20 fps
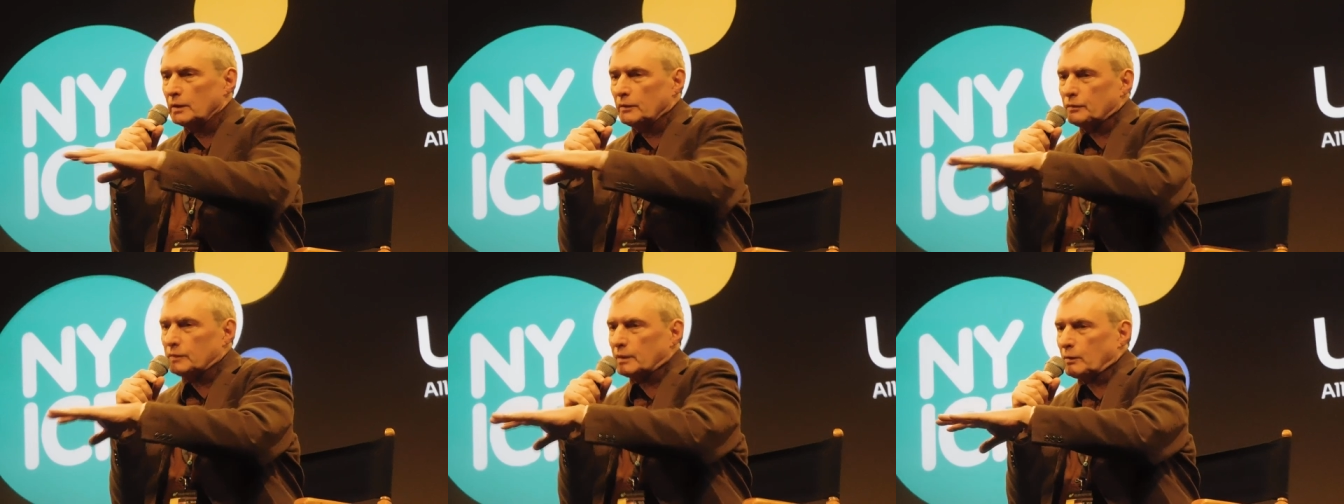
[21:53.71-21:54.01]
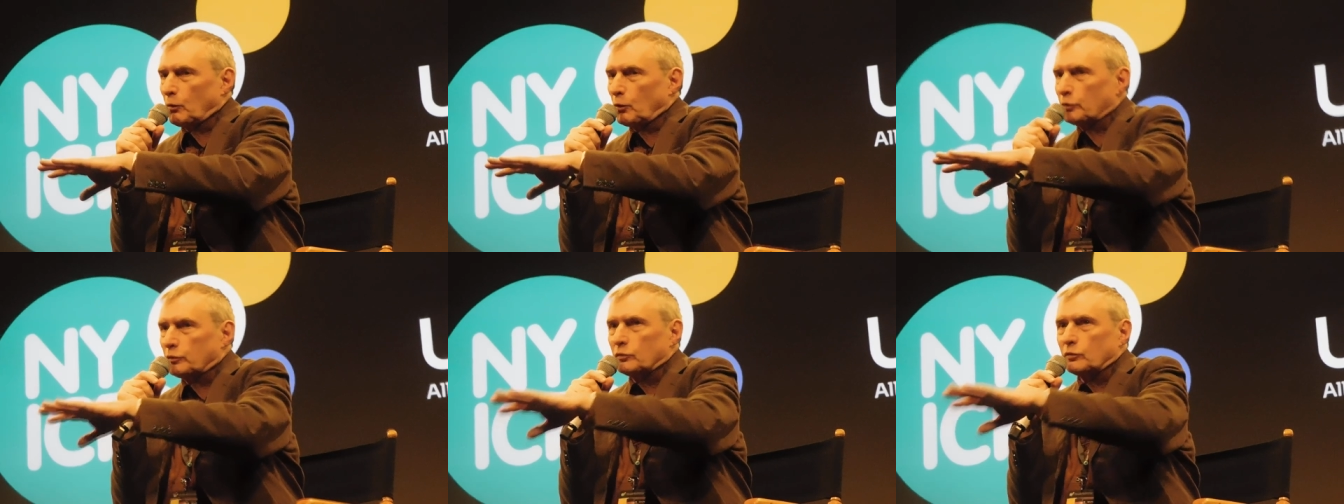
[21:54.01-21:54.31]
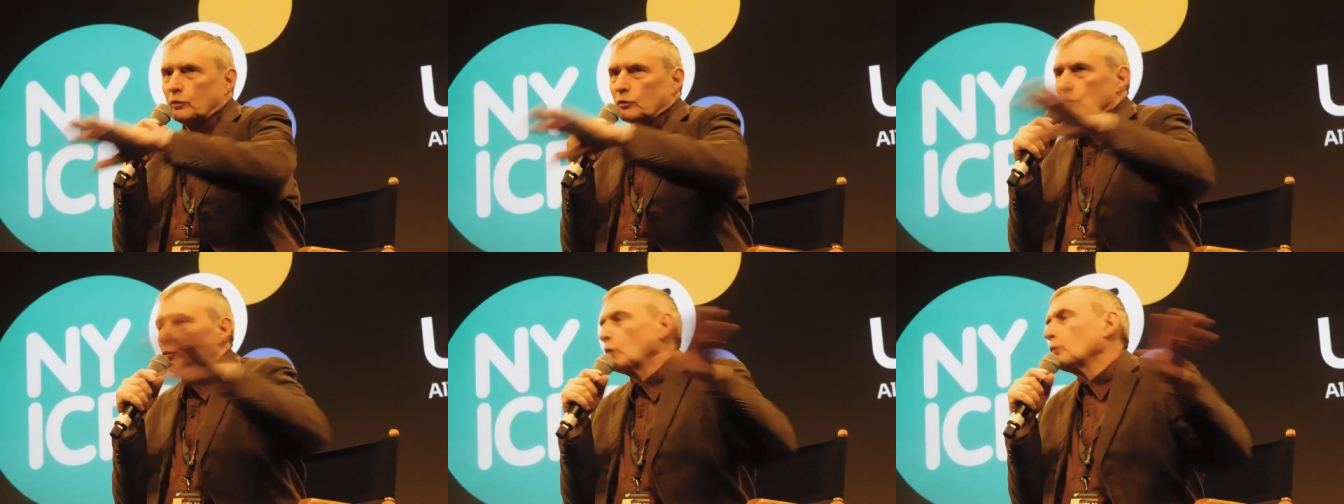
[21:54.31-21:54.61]
if there
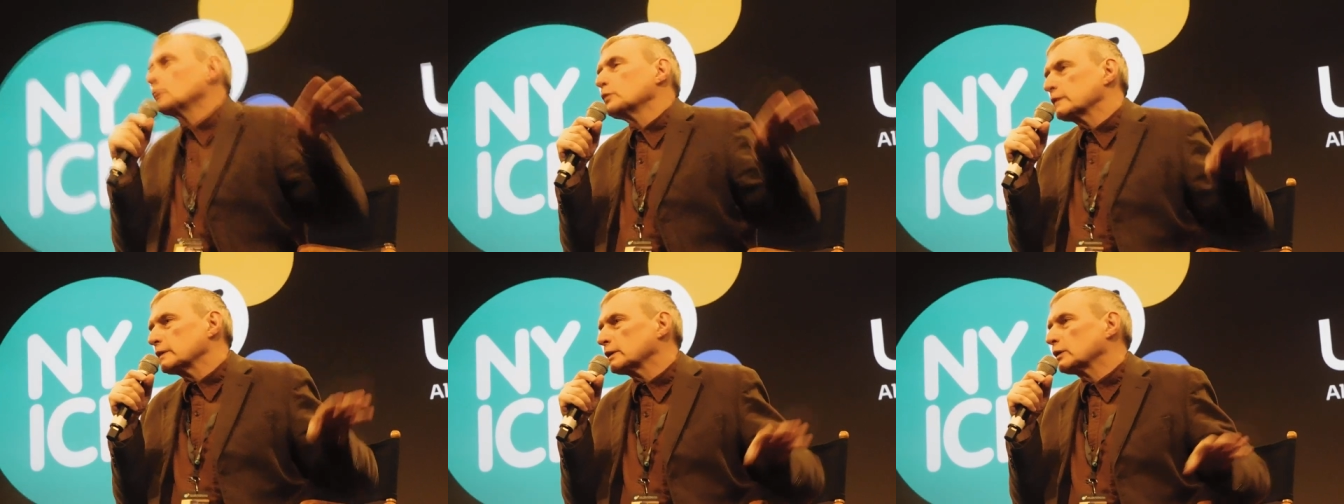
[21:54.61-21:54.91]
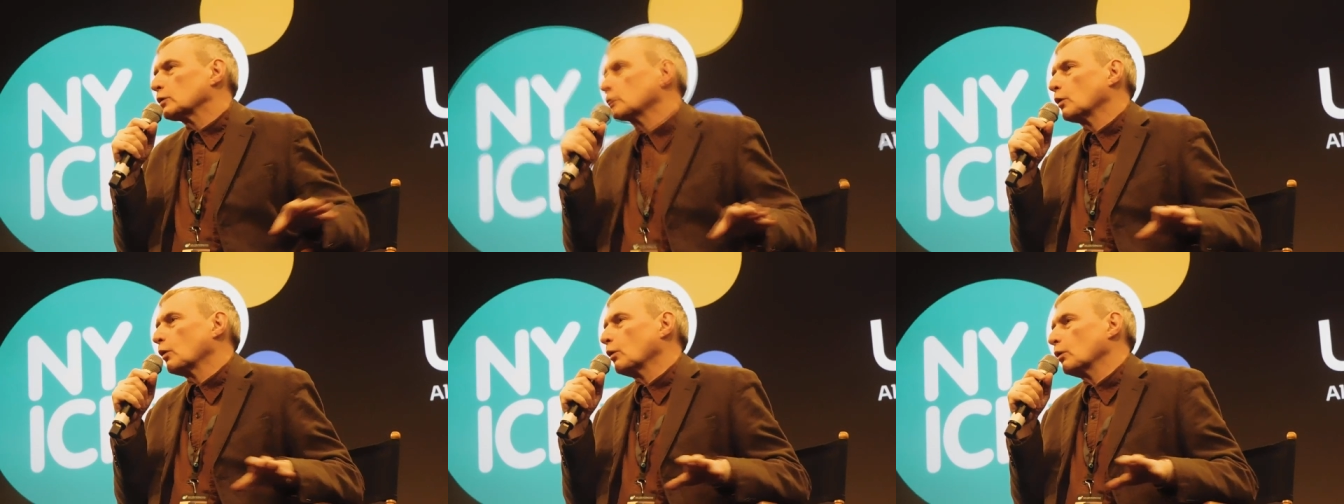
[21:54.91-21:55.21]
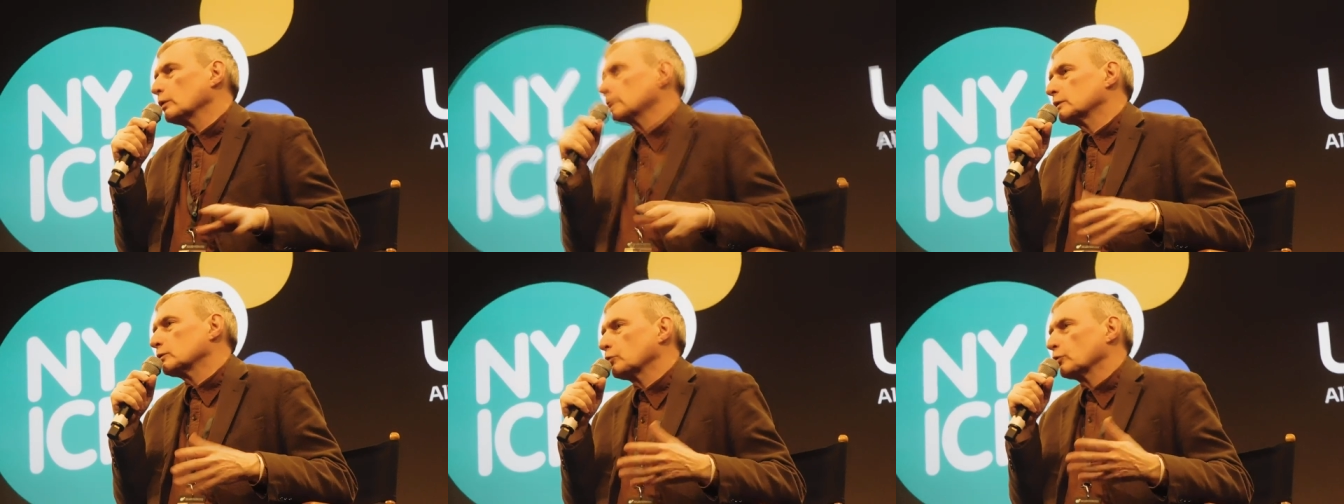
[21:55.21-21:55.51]
was no music at
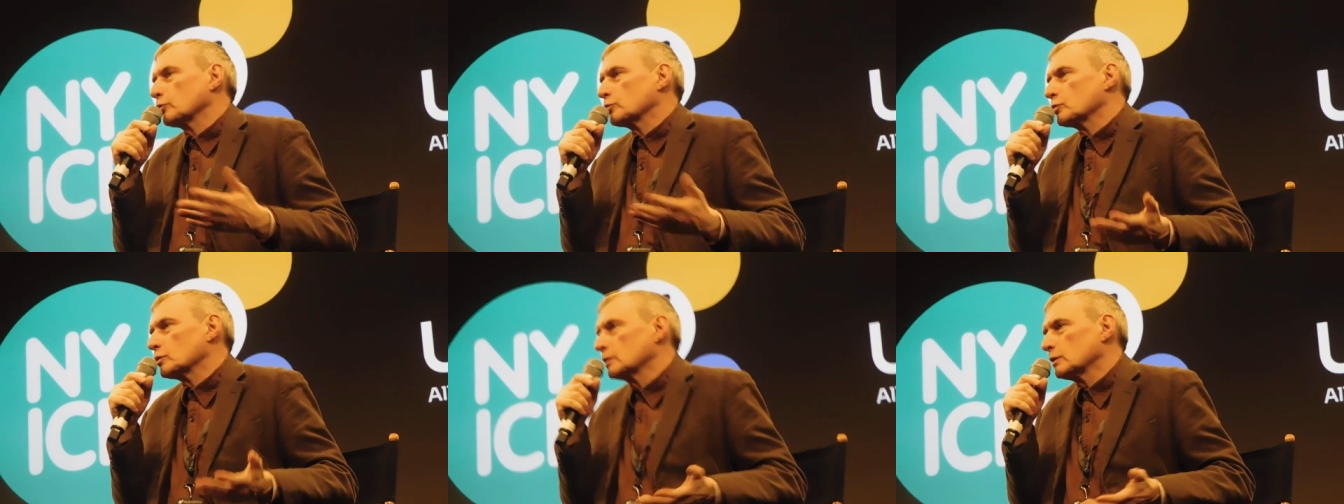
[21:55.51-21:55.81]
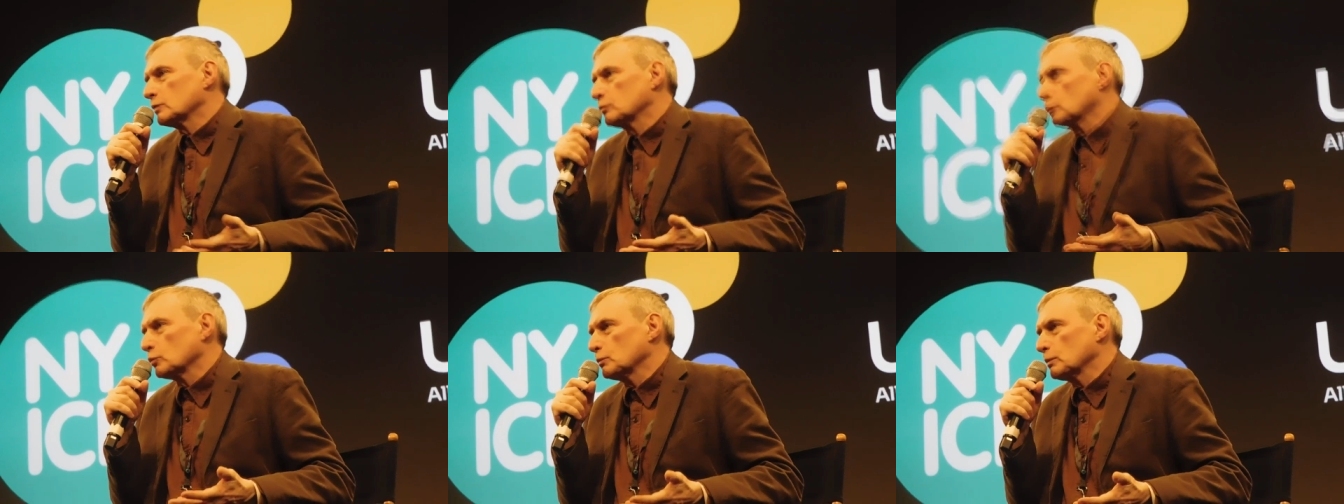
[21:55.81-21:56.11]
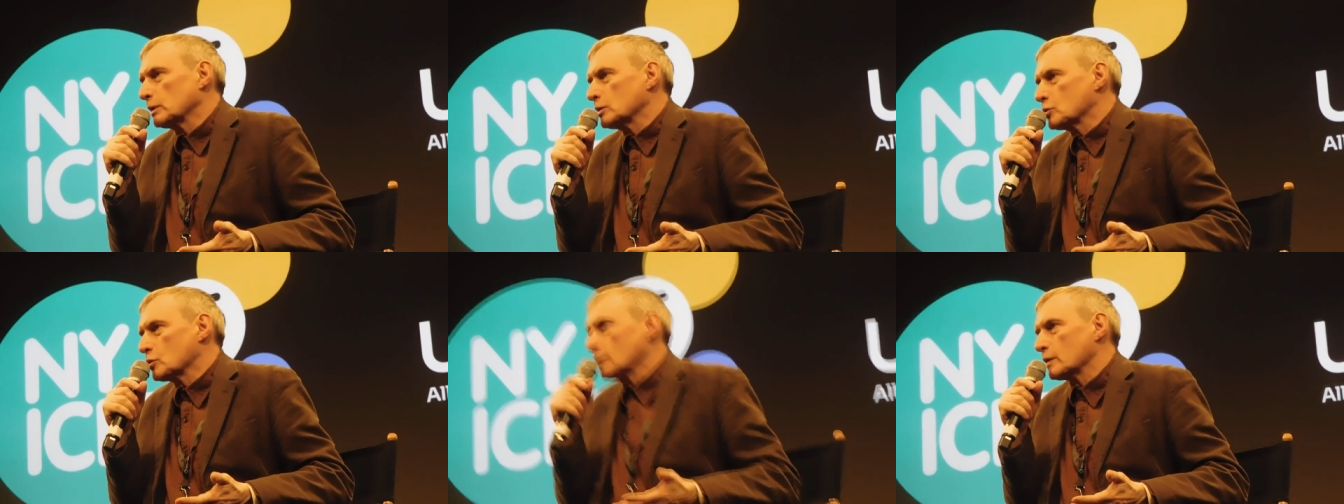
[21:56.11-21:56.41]
all, it, was, it would
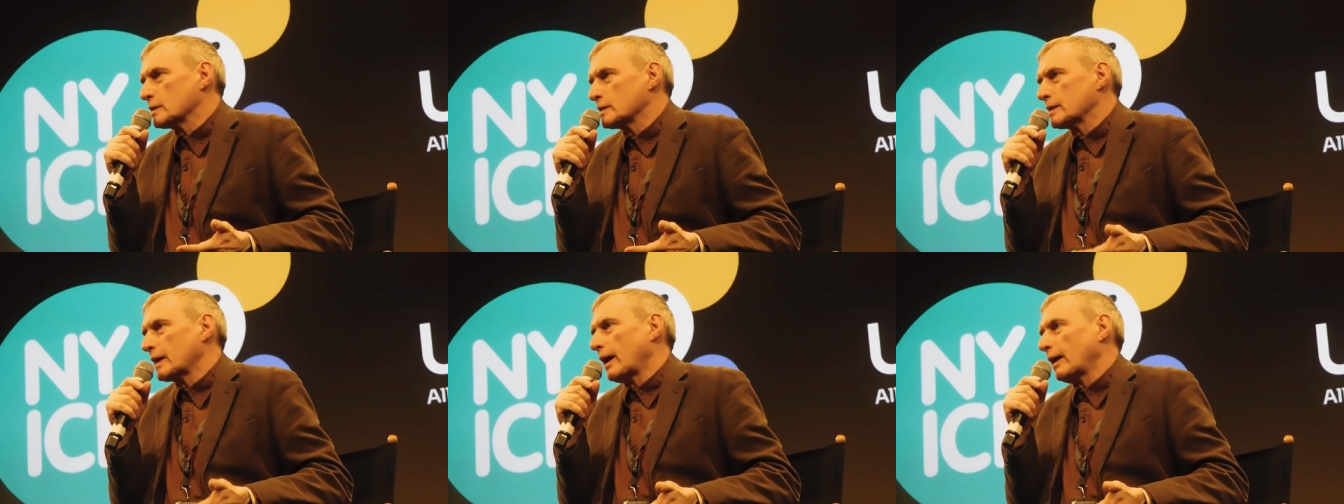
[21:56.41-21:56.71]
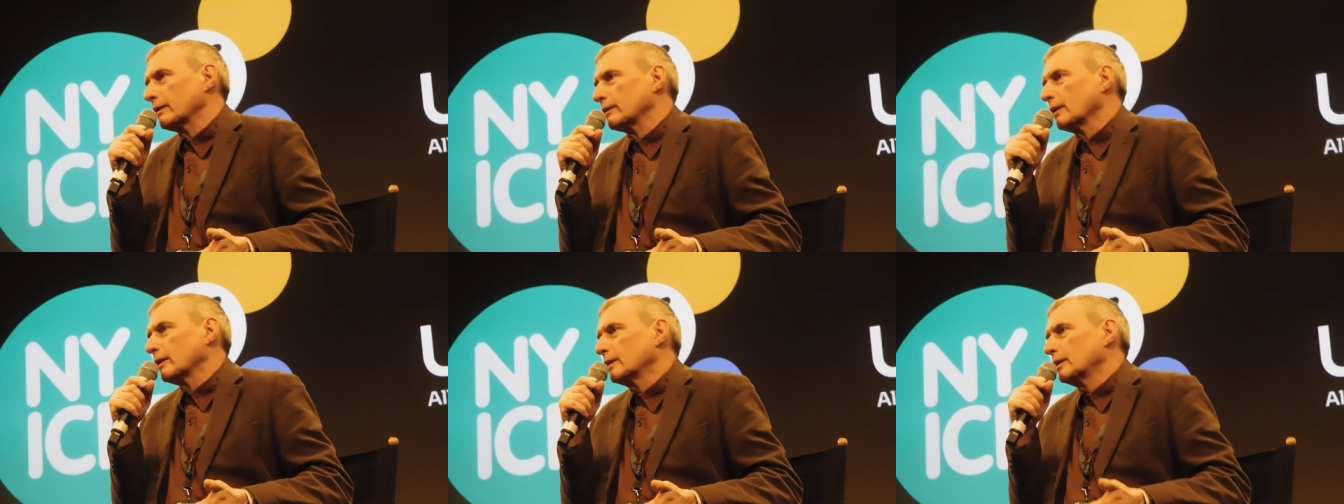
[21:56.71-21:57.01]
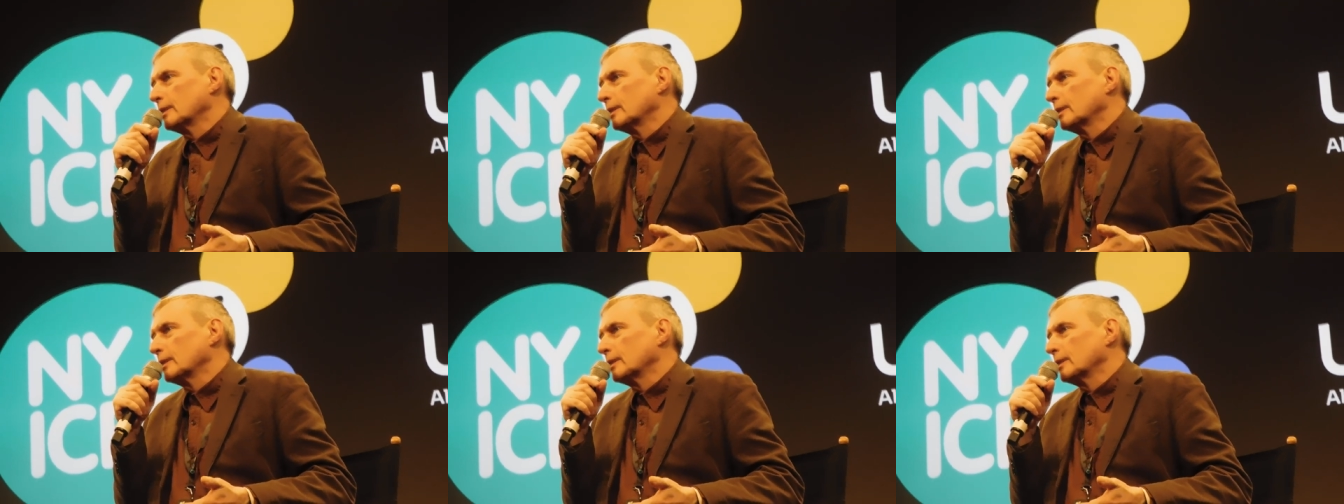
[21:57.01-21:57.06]
be just sad.